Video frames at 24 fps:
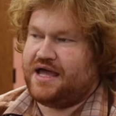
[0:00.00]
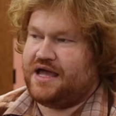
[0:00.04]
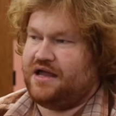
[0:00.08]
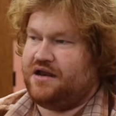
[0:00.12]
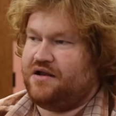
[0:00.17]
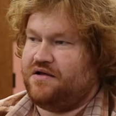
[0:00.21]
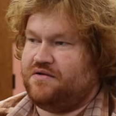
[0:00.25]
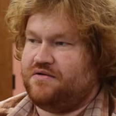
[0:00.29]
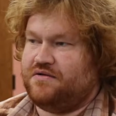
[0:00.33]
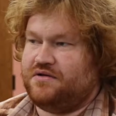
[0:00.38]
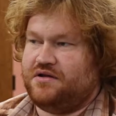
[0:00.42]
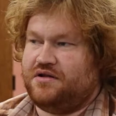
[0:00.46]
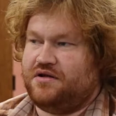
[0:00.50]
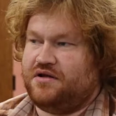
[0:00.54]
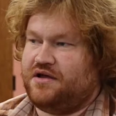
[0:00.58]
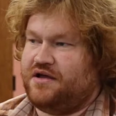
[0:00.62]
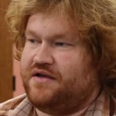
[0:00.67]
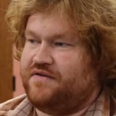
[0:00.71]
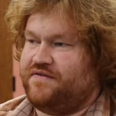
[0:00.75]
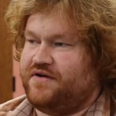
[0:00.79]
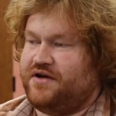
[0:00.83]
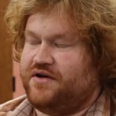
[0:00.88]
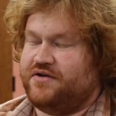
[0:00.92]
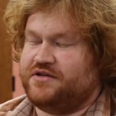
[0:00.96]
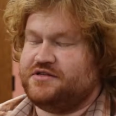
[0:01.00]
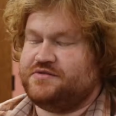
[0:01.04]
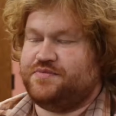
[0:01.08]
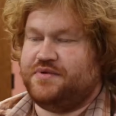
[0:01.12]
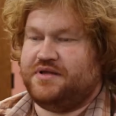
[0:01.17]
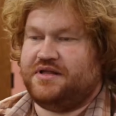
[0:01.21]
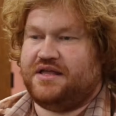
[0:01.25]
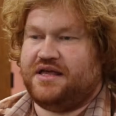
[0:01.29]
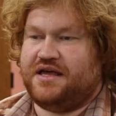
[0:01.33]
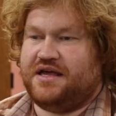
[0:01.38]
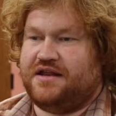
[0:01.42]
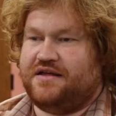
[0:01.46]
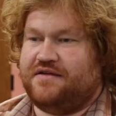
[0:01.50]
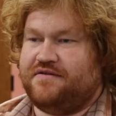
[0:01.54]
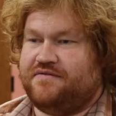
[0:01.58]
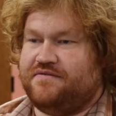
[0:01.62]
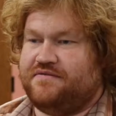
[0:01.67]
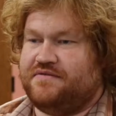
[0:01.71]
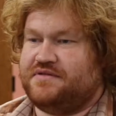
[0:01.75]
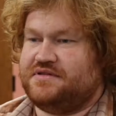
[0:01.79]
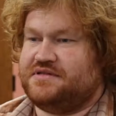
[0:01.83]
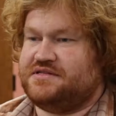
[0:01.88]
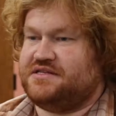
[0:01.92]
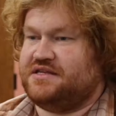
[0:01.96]
I don't know. I've always been kind of
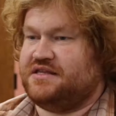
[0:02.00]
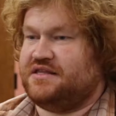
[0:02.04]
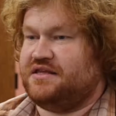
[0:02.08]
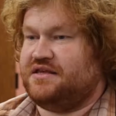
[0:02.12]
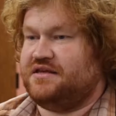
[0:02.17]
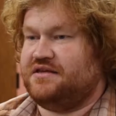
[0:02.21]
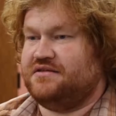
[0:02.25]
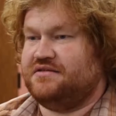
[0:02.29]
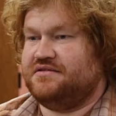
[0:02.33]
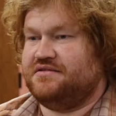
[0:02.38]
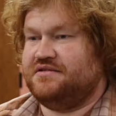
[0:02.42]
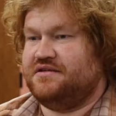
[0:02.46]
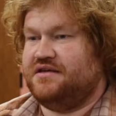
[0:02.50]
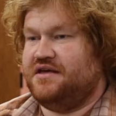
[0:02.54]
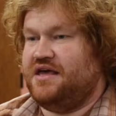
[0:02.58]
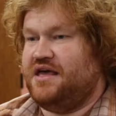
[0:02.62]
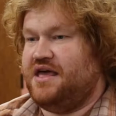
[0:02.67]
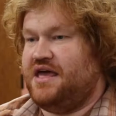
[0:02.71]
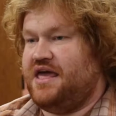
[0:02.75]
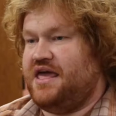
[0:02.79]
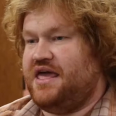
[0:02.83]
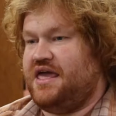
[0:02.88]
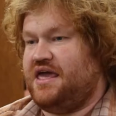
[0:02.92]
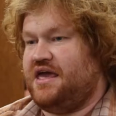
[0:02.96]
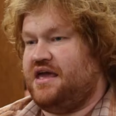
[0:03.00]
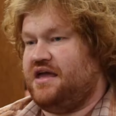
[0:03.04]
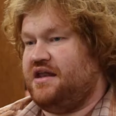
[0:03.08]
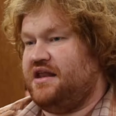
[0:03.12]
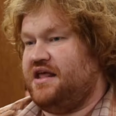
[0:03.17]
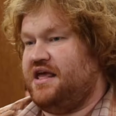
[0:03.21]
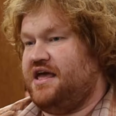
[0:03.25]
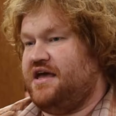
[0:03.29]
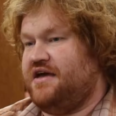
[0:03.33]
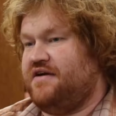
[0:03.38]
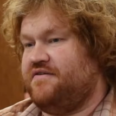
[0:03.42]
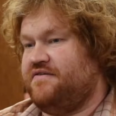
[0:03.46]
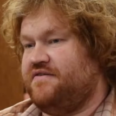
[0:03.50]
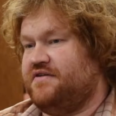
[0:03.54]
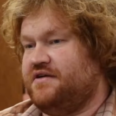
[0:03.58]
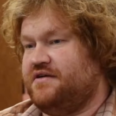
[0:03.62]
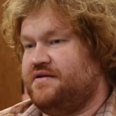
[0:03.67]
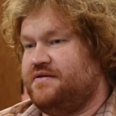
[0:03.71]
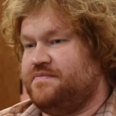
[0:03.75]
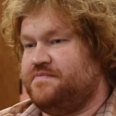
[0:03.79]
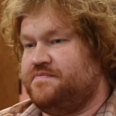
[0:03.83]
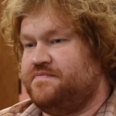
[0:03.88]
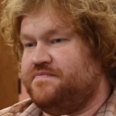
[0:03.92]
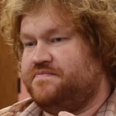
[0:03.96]
silly and have
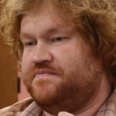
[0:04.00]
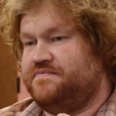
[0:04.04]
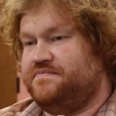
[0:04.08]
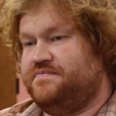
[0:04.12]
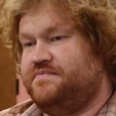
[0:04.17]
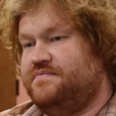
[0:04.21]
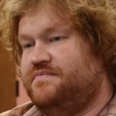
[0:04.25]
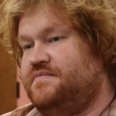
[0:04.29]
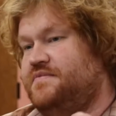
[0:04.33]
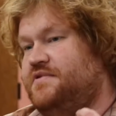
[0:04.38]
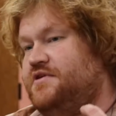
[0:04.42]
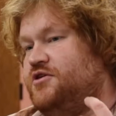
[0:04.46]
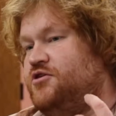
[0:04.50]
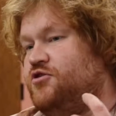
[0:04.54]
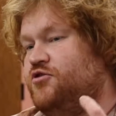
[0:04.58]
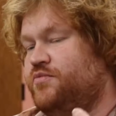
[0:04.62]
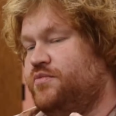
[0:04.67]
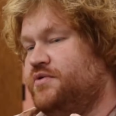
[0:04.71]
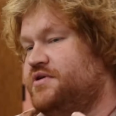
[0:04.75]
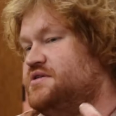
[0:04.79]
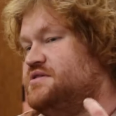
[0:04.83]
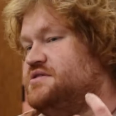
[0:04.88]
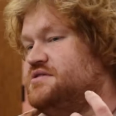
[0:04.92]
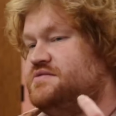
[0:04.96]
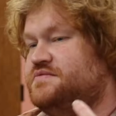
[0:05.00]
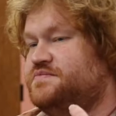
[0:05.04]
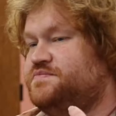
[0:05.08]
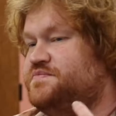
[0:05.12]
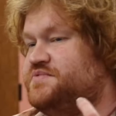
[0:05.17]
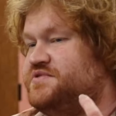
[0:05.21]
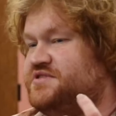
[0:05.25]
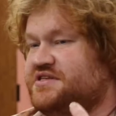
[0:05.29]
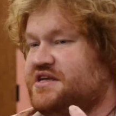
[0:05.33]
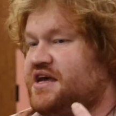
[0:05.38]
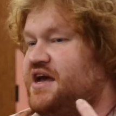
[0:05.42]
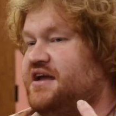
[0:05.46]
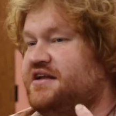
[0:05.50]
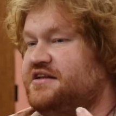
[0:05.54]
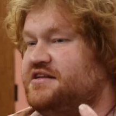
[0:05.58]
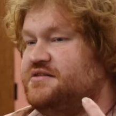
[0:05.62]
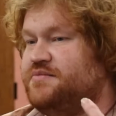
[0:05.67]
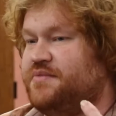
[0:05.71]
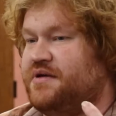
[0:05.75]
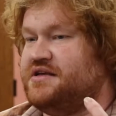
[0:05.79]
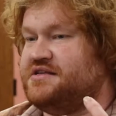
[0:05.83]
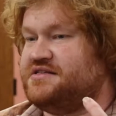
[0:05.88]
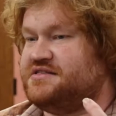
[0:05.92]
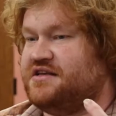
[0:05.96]
a humorous side
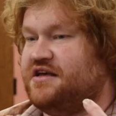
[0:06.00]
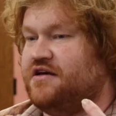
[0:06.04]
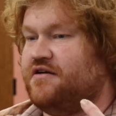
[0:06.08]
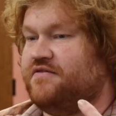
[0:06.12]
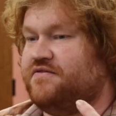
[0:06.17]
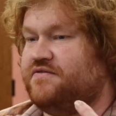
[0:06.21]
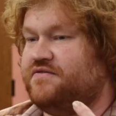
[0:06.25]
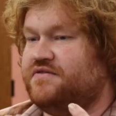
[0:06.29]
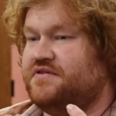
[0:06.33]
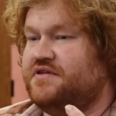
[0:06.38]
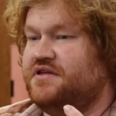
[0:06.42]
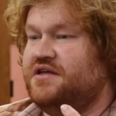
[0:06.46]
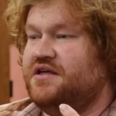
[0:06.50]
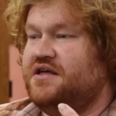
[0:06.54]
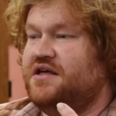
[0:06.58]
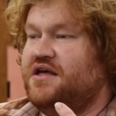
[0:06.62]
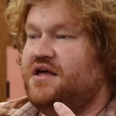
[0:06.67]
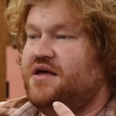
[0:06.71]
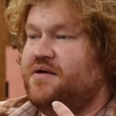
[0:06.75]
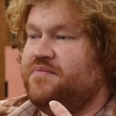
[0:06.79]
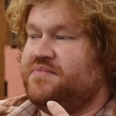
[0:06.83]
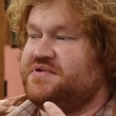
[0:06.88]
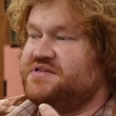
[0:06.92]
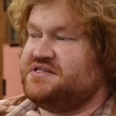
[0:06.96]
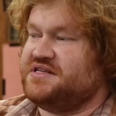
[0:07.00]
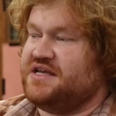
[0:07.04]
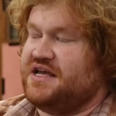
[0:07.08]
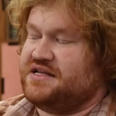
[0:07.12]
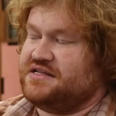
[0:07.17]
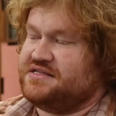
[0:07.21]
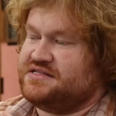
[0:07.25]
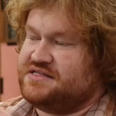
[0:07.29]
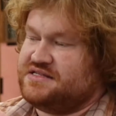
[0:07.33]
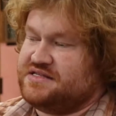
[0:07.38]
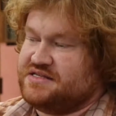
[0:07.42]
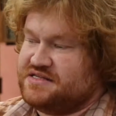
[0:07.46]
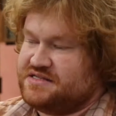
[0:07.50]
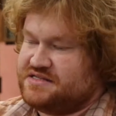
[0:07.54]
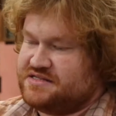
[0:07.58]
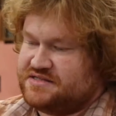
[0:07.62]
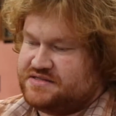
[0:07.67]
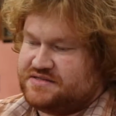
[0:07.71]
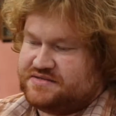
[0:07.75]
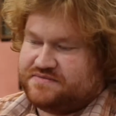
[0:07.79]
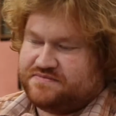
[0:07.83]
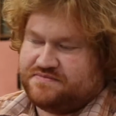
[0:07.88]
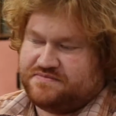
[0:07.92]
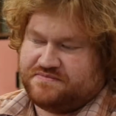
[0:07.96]
to myself. Besides
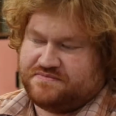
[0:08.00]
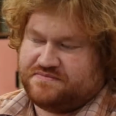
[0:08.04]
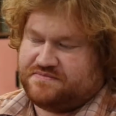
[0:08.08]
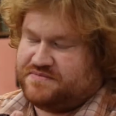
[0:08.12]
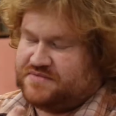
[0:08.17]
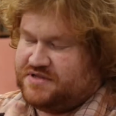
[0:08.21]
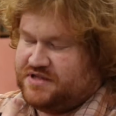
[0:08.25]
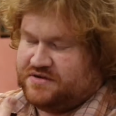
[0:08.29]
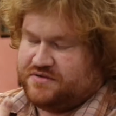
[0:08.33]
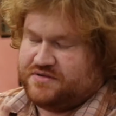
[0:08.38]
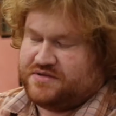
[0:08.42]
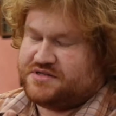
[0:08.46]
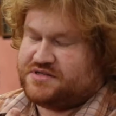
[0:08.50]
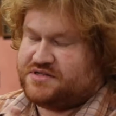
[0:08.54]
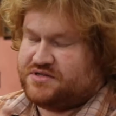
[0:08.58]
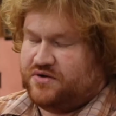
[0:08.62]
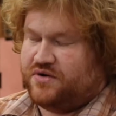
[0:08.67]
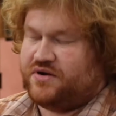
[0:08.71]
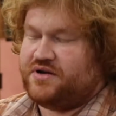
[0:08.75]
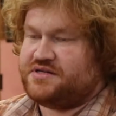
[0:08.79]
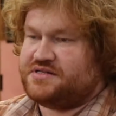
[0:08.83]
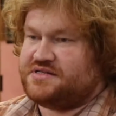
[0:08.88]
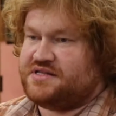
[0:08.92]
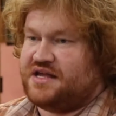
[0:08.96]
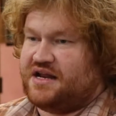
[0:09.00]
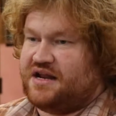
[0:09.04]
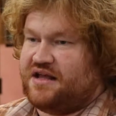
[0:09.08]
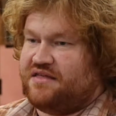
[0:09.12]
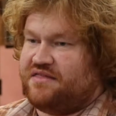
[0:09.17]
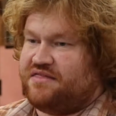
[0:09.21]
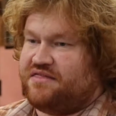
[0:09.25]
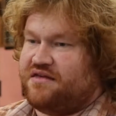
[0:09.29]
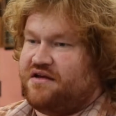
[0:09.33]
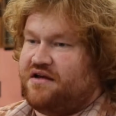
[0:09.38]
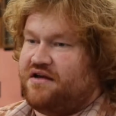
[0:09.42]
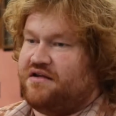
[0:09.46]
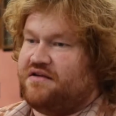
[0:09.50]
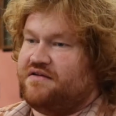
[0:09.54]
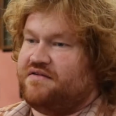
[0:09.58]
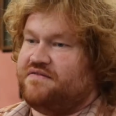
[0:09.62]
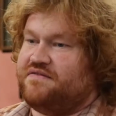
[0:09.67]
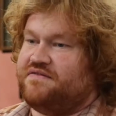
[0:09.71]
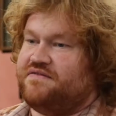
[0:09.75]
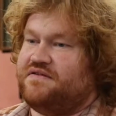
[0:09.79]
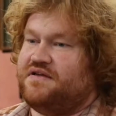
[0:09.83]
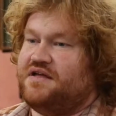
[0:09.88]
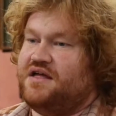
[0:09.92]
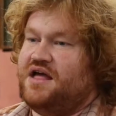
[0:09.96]
these, the stories that I thought
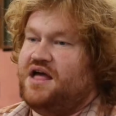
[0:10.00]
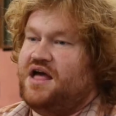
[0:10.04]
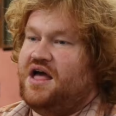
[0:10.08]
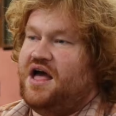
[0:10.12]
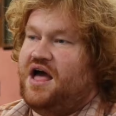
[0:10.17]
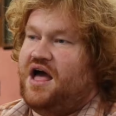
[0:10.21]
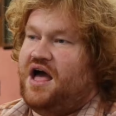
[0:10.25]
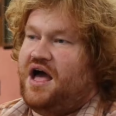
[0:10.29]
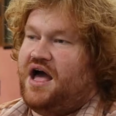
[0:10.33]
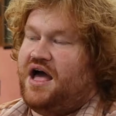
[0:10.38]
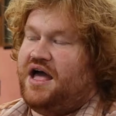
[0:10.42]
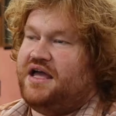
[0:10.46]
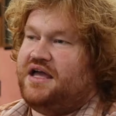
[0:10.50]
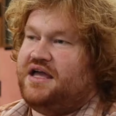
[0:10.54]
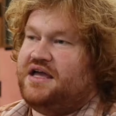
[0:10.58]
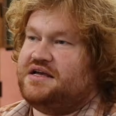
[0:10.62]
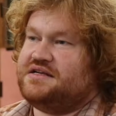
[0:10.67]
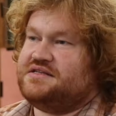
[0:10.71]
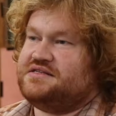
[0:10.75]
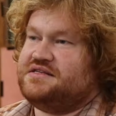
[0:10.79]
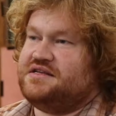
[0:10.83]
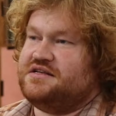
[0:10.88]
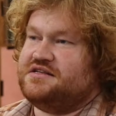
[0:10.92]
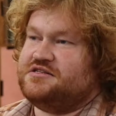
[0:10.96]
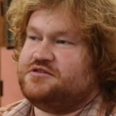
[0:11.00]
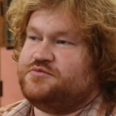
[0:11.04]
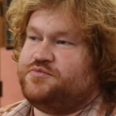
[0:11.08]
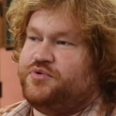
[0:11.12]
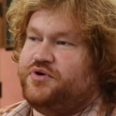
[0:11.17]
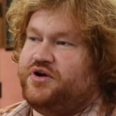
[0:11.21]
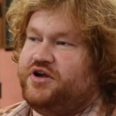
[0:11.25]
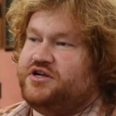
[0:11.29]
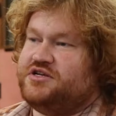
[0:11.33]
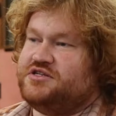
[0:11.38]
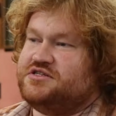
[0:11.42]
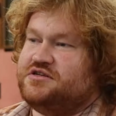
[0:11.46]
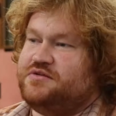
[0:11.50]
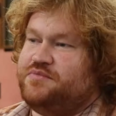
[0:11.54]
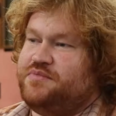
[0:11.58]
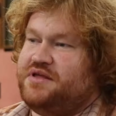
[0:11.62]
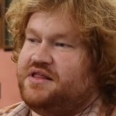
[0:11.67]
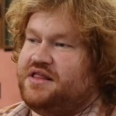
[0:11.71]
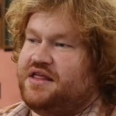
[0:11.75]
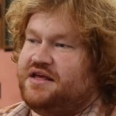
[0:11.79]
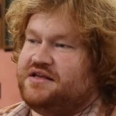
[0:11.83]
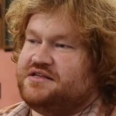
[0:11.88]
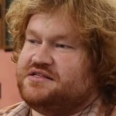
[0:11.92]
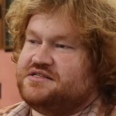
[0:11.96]
of. I guess the inspiration would
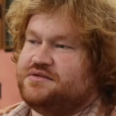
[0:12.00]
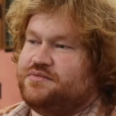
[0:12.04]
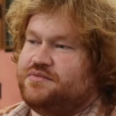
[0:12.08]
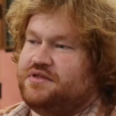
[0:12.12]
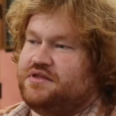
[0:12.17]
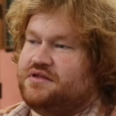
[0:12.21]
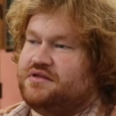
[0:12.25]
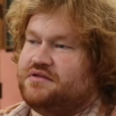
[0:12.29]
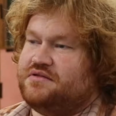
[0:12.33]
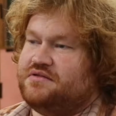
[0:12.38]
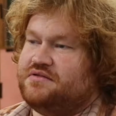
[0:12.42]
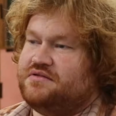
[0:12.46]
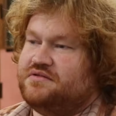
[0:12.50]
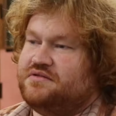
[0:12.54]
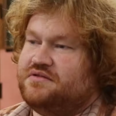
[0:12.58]
be like some of the